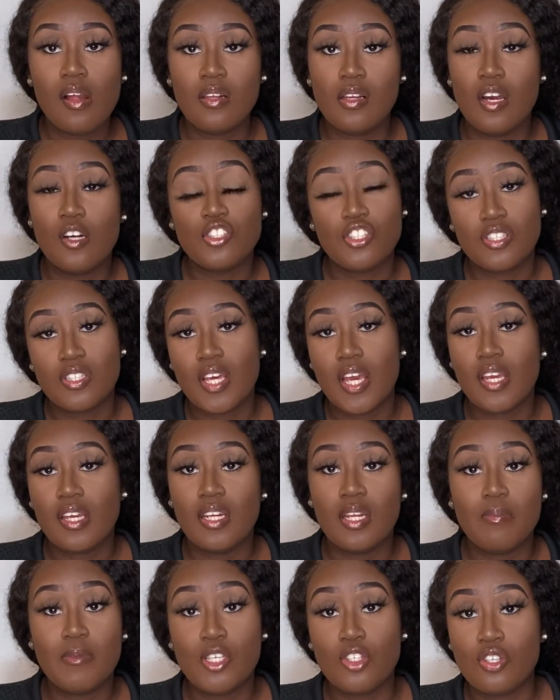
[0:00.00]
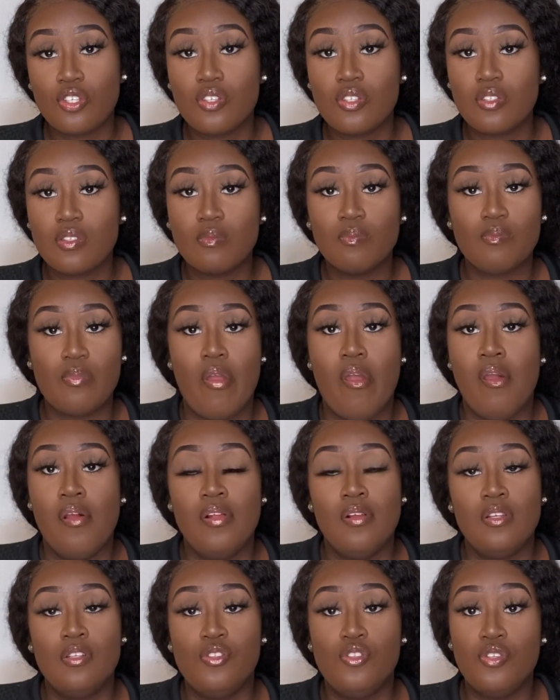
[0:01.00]
I was just like, let me just
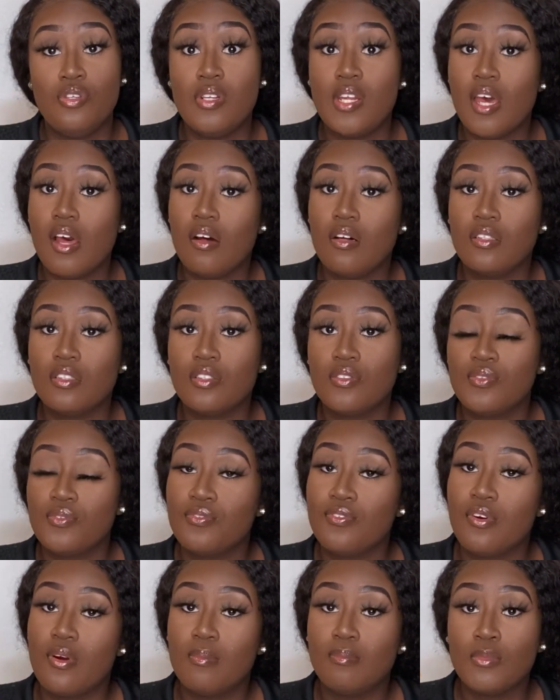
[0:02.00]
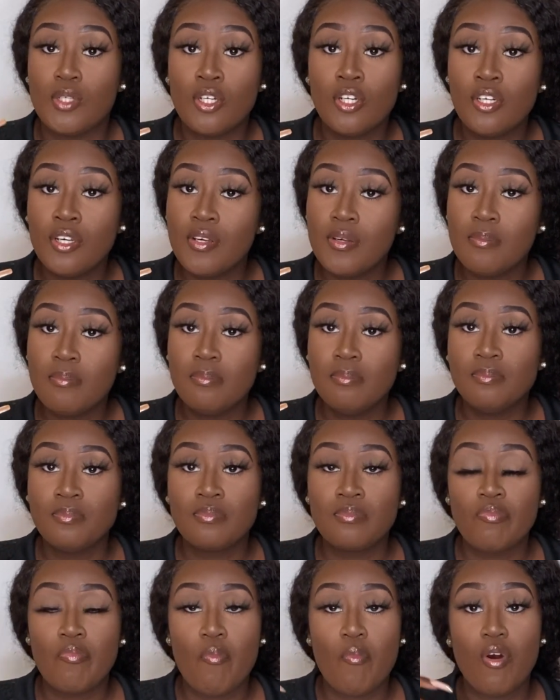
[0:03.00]
do nails from home.
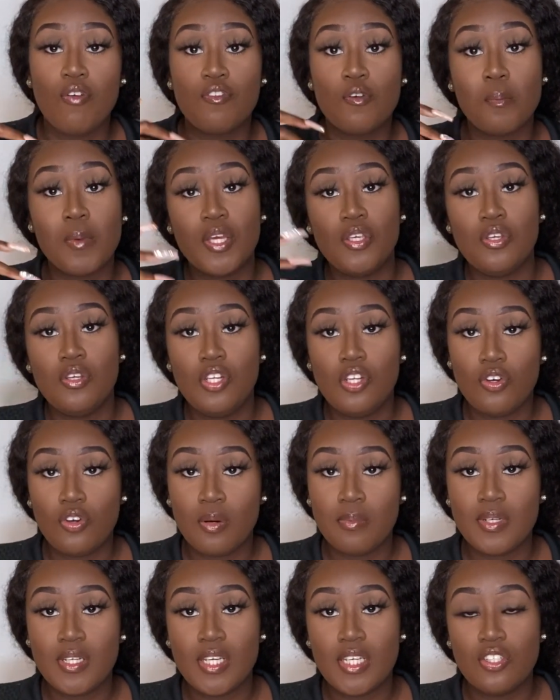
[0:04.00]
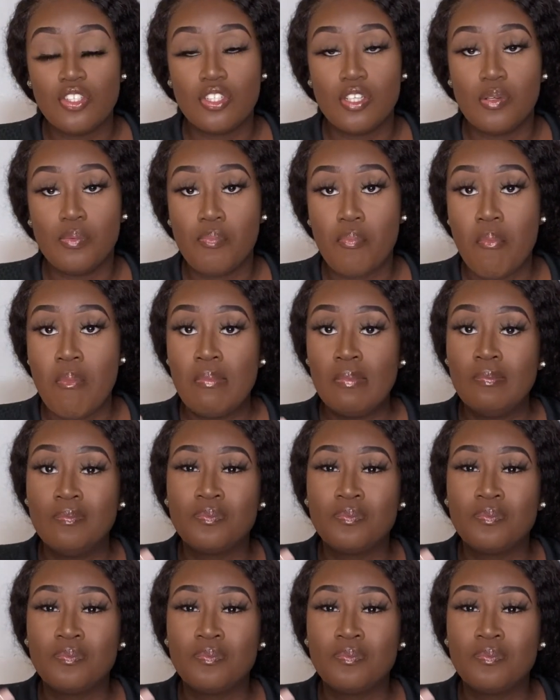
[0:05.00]
Well, from my uni accommodation.